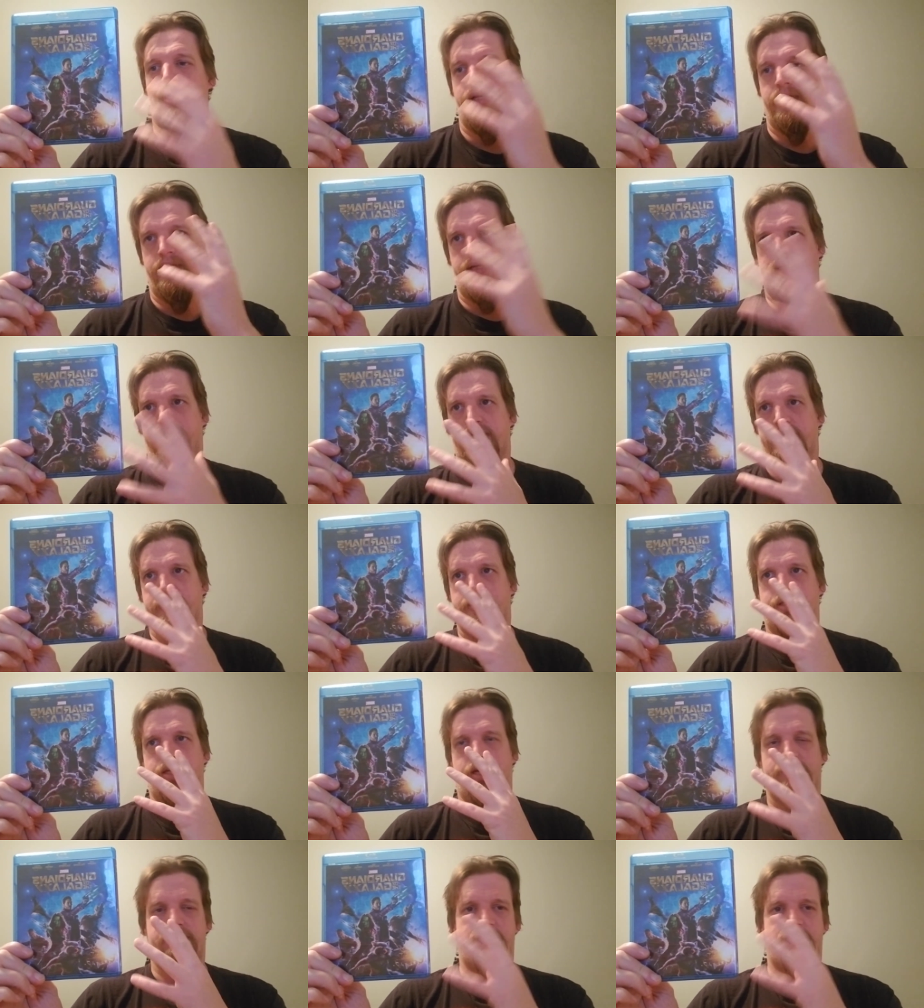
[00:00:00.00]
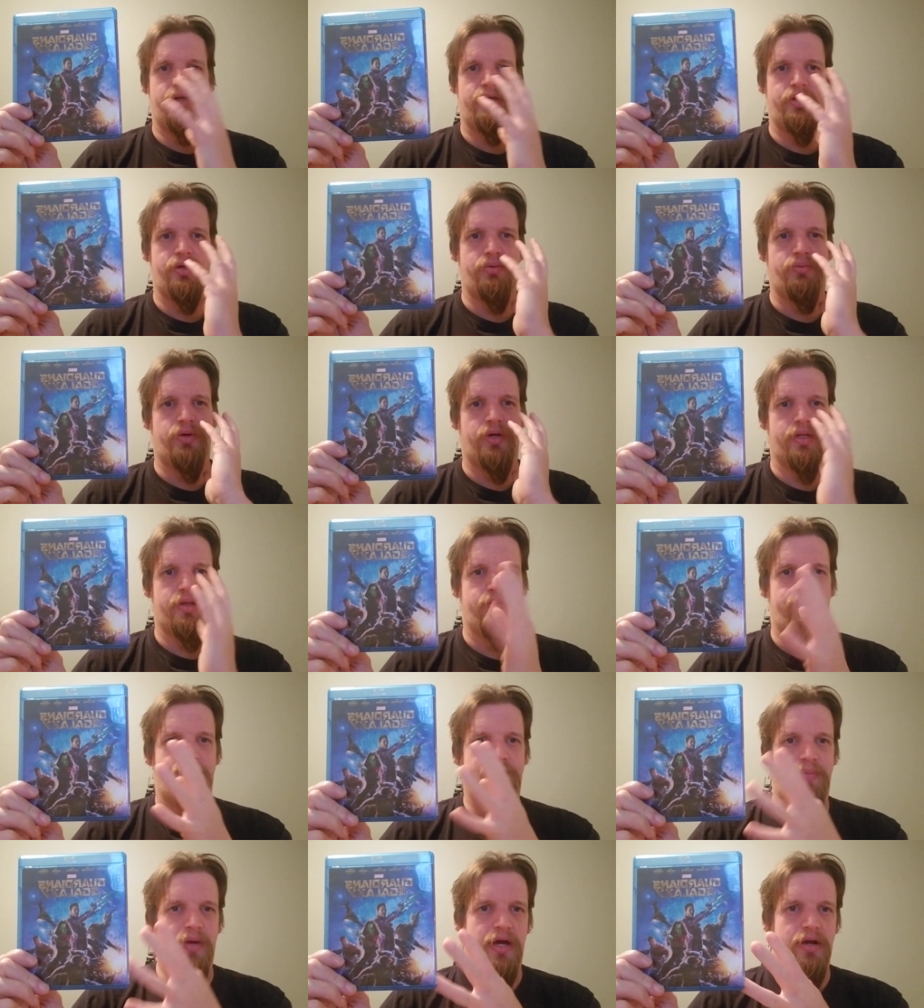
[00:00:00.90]
this is definitely one of the
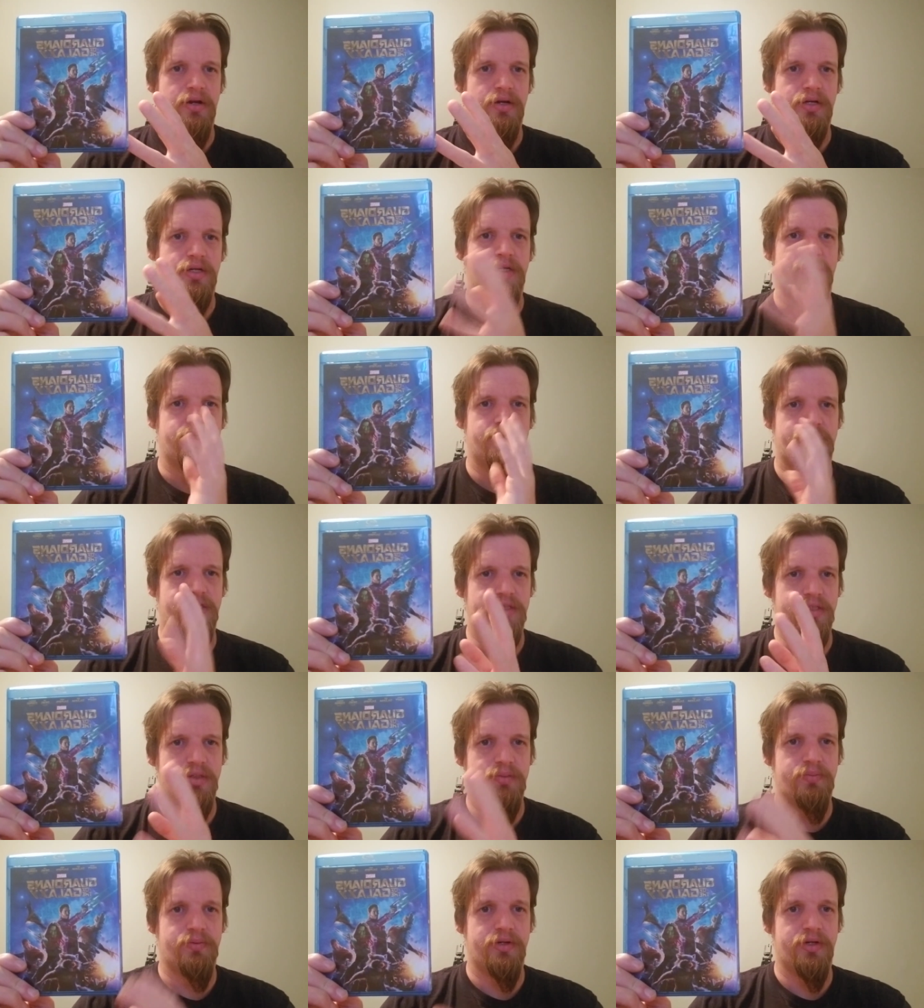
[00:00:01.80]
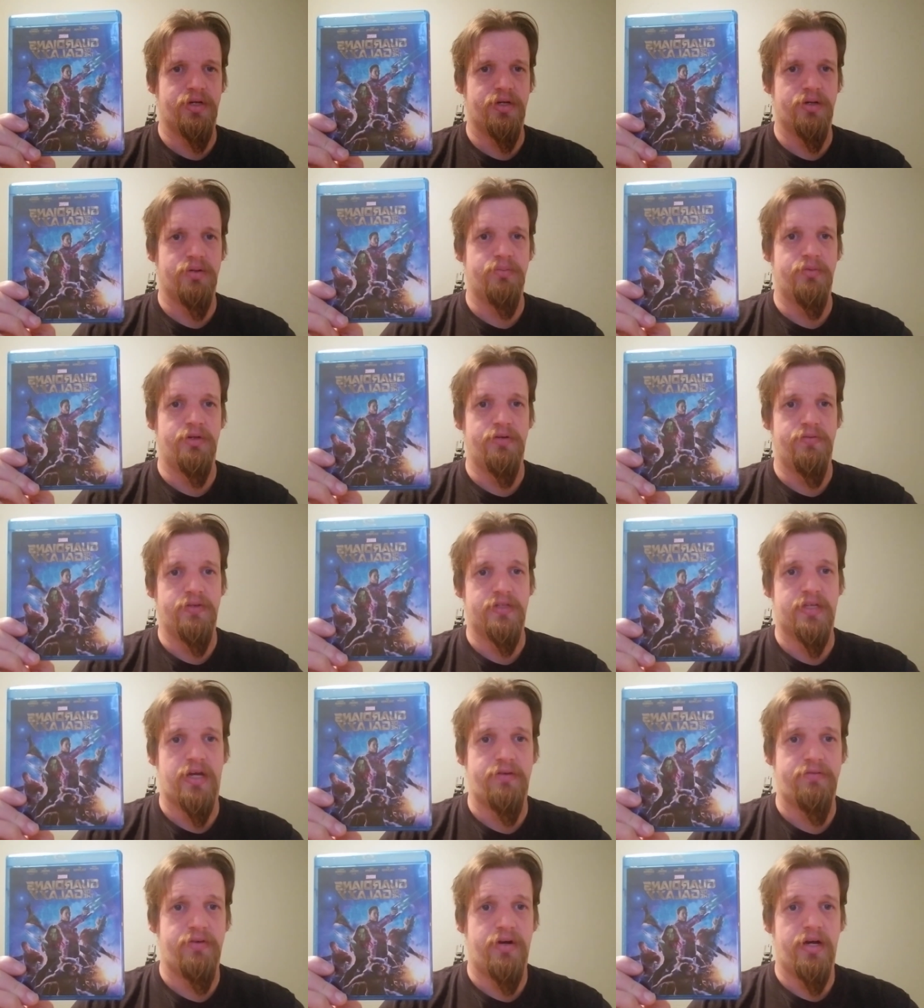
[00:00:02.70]
better superhero movies
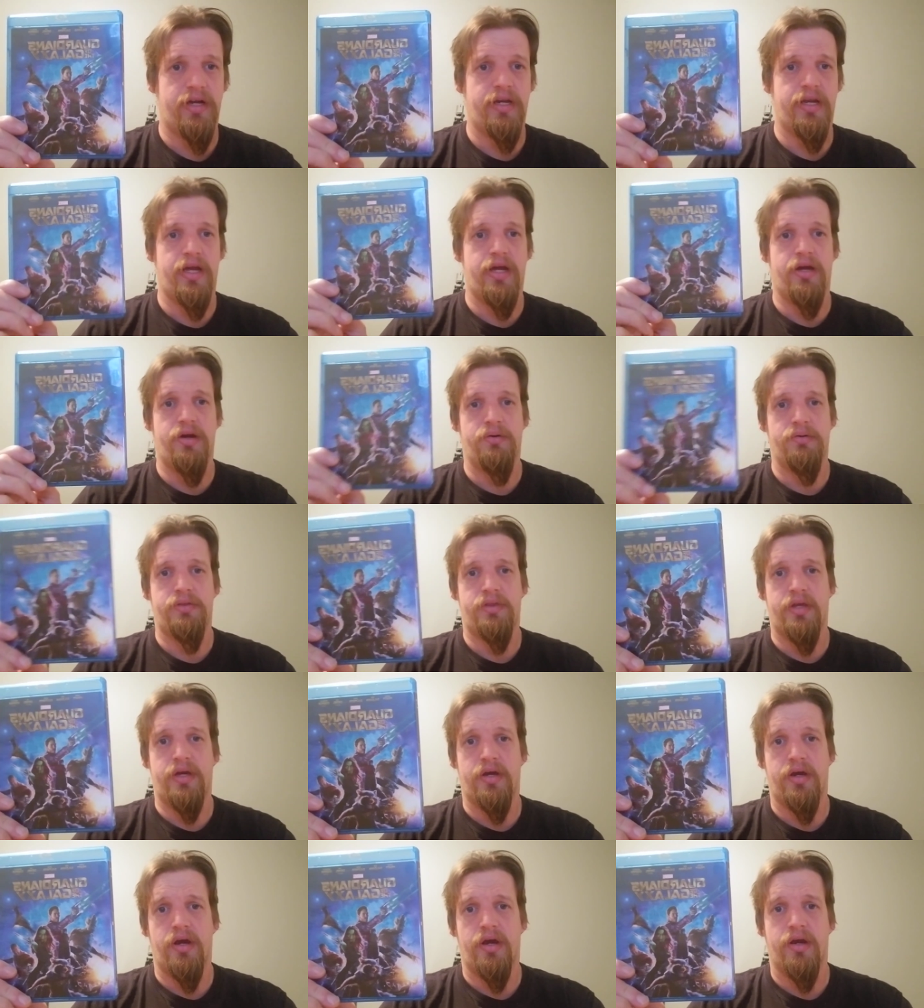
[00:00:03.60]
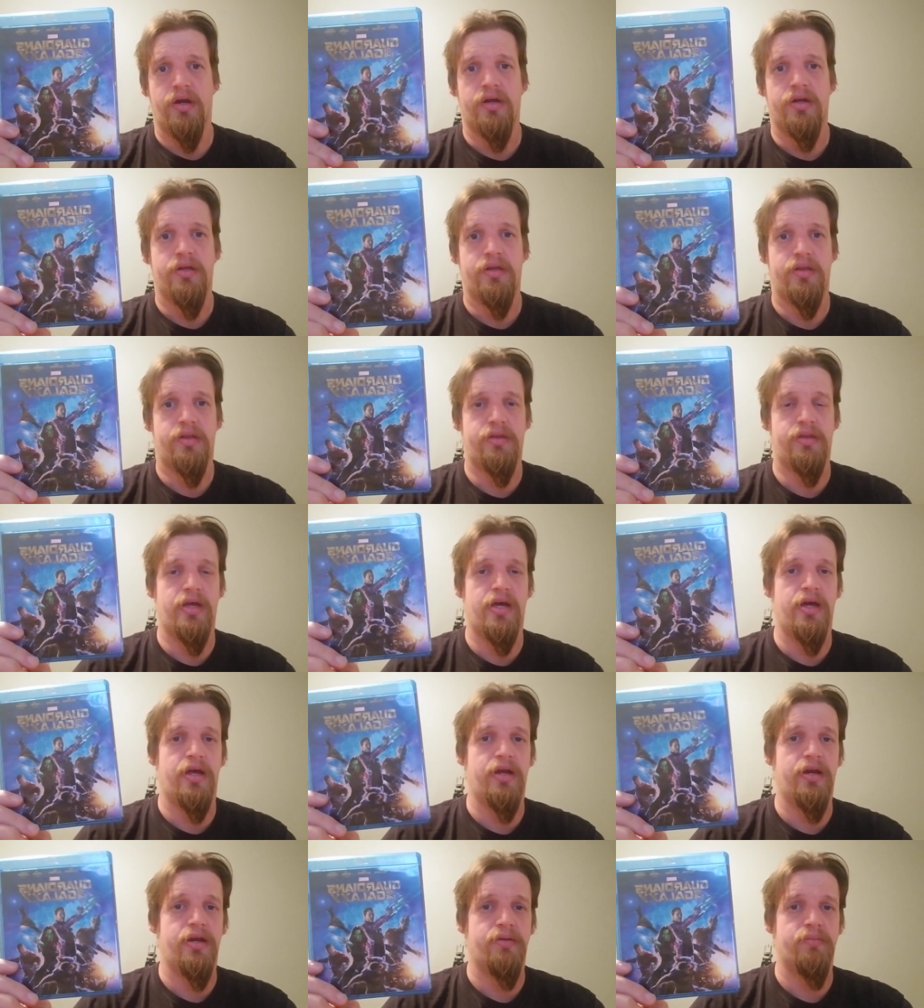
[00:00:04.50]
I find out there
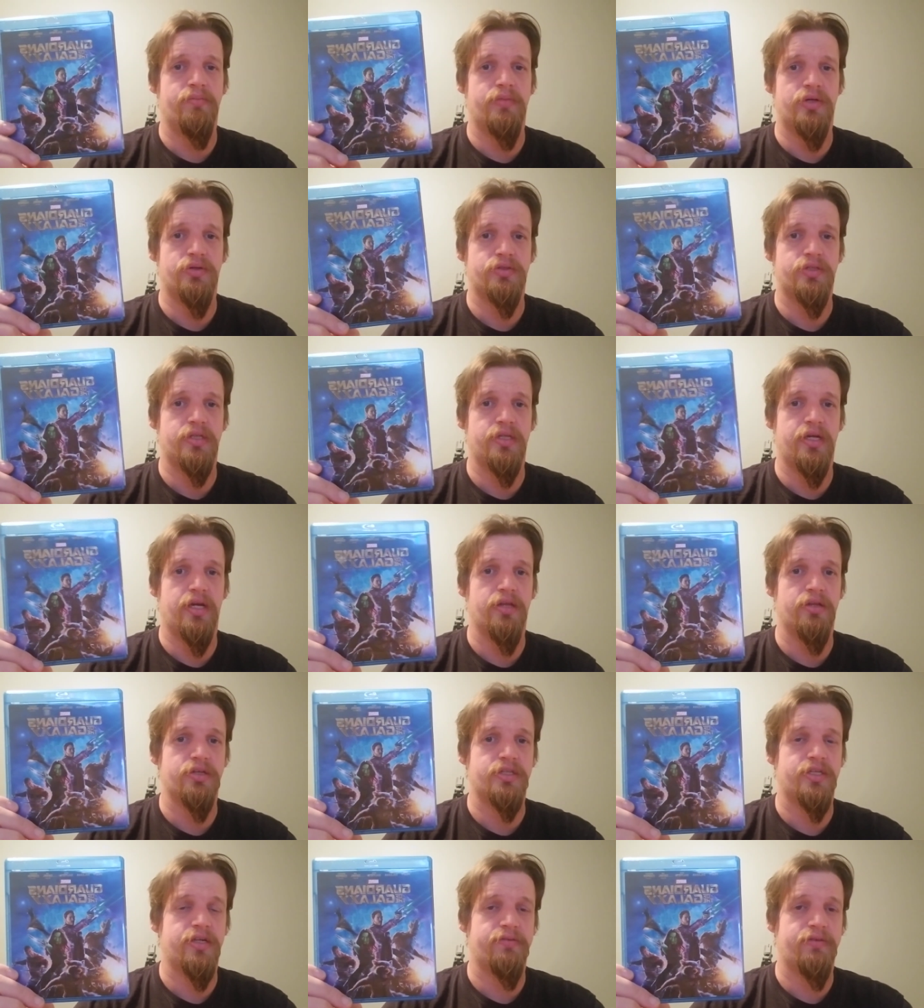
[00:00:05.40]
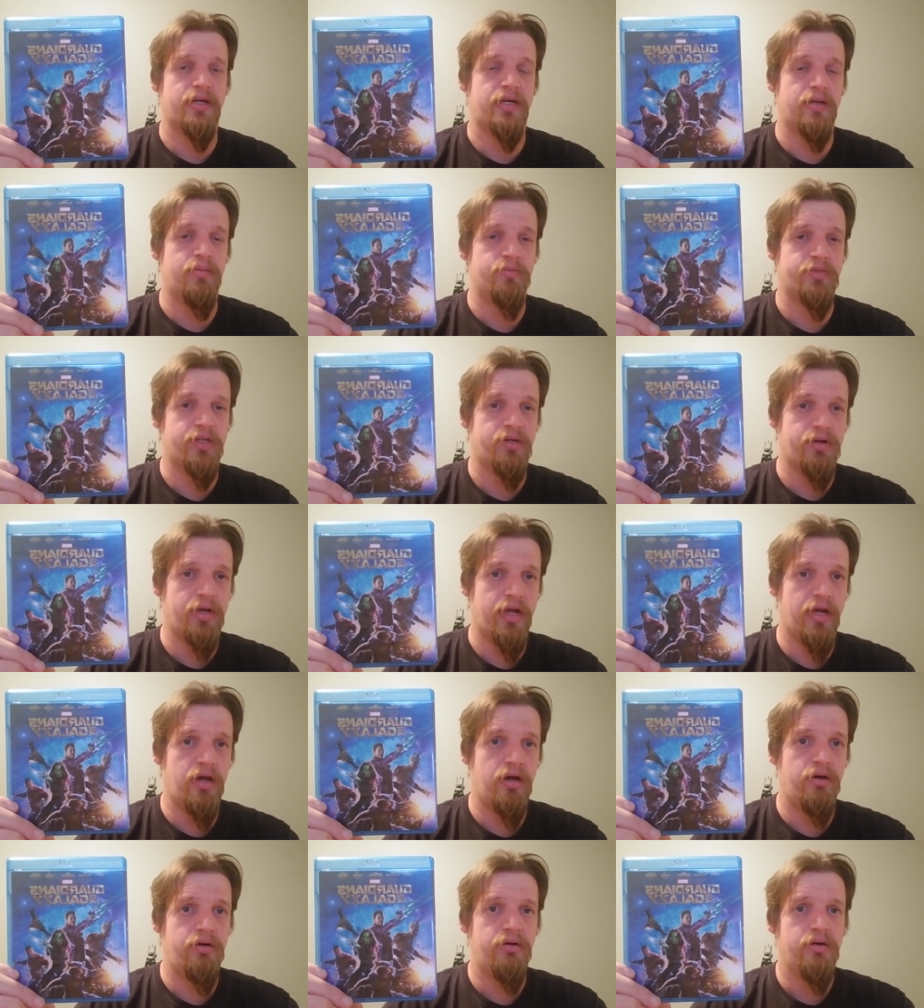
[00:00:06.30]
than most of the other stuff that comes out
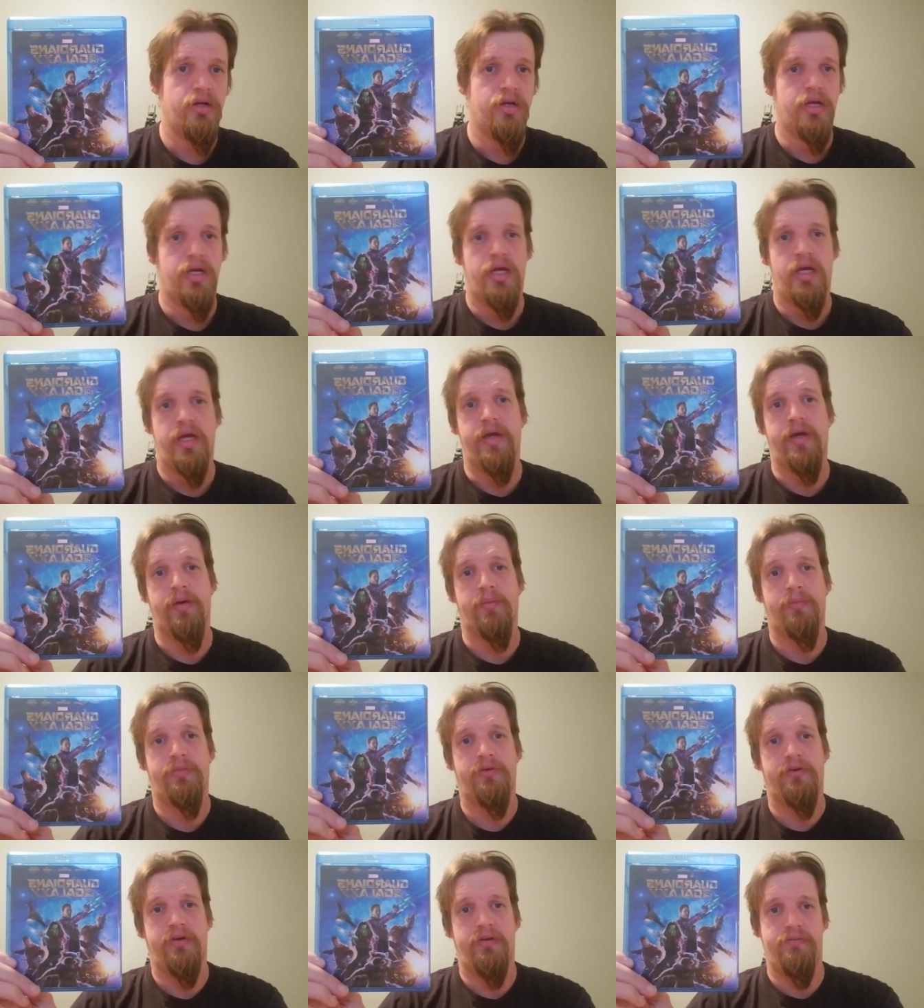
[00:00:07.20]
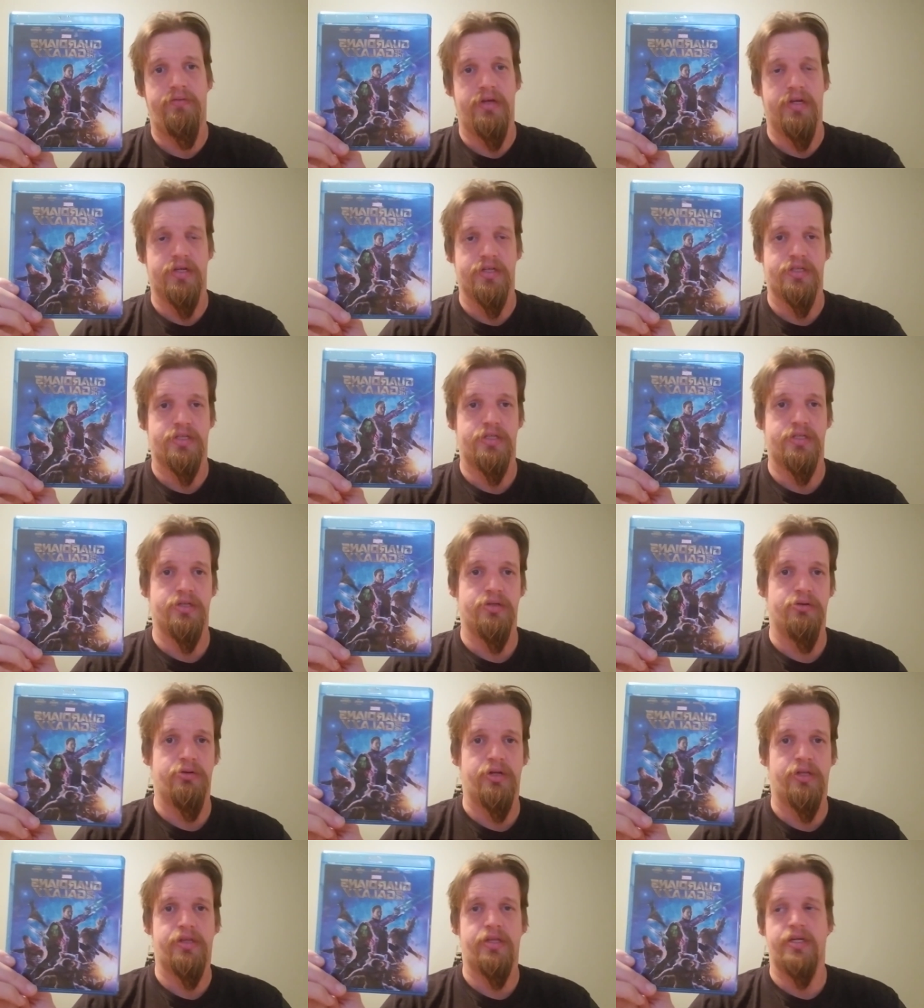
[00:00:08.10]
now and previous
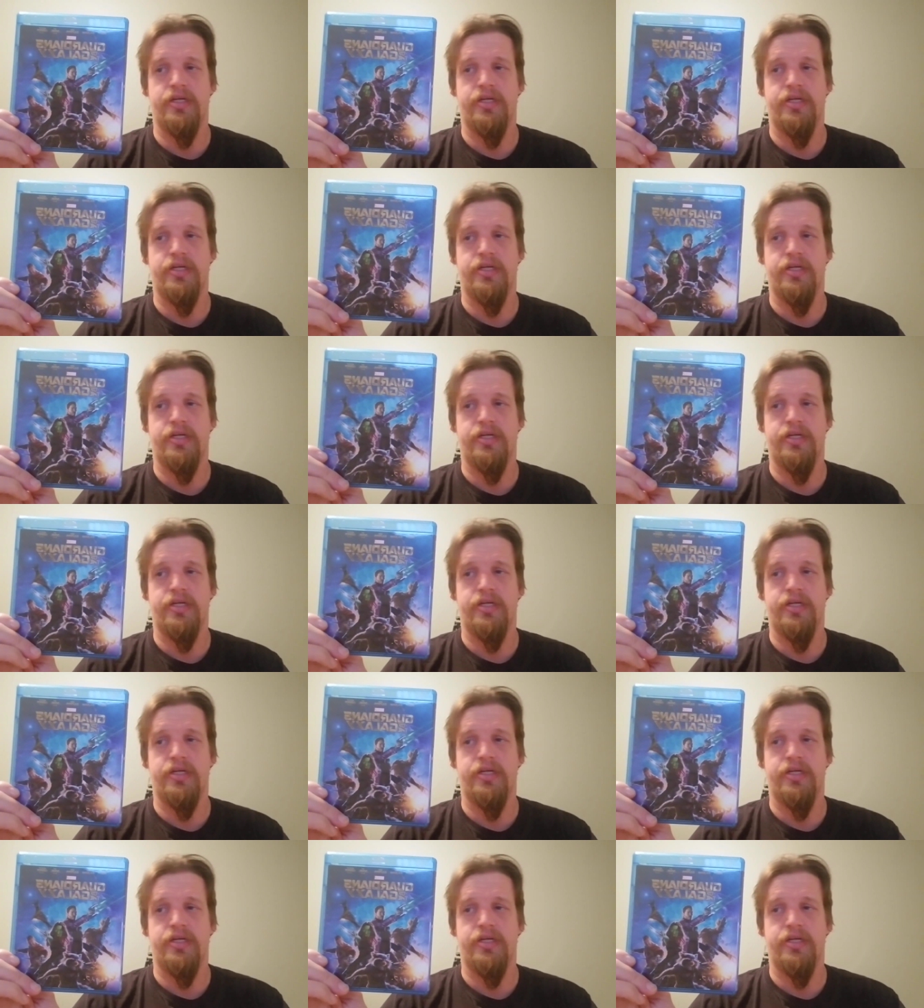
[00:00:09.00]
to it.